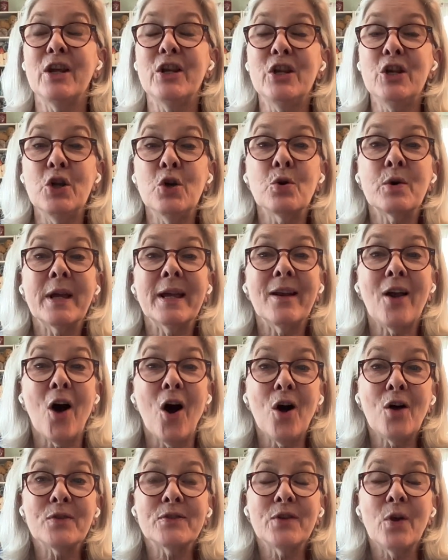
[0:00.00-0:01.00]
You can
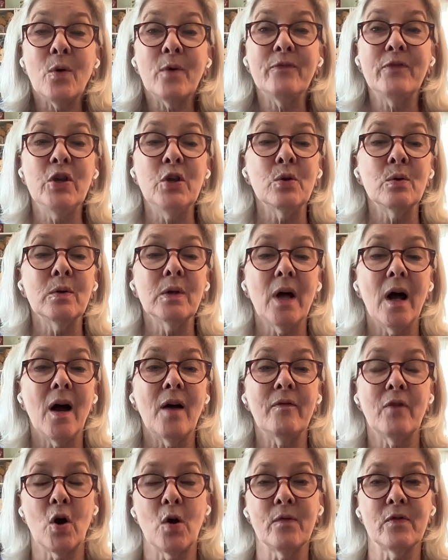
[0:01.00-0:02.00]
also, if you
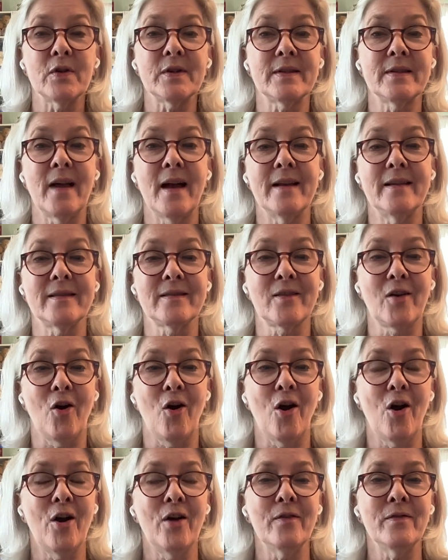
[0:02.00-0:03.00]
love oversized
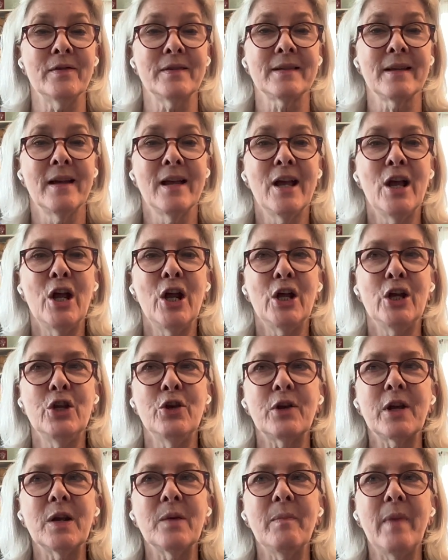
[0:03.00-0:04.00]
scarves,
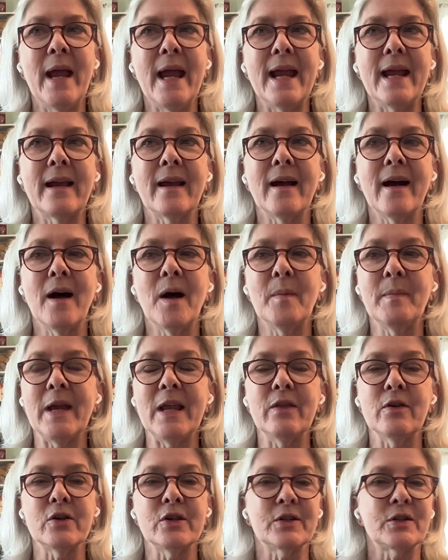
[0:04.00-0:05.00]
you can make
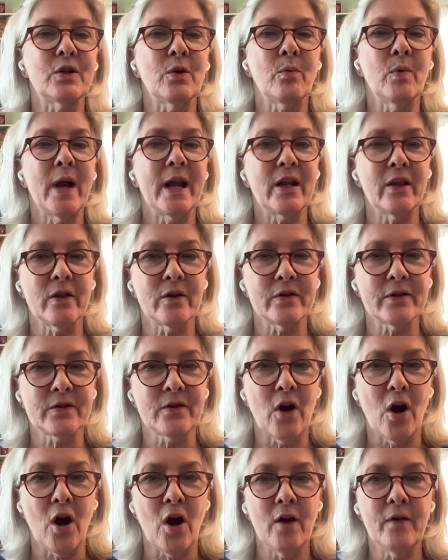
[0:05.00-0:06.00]
either just a regular
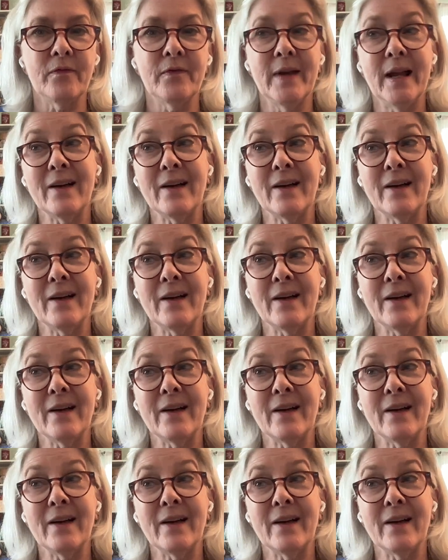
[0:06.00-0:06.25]
scarf.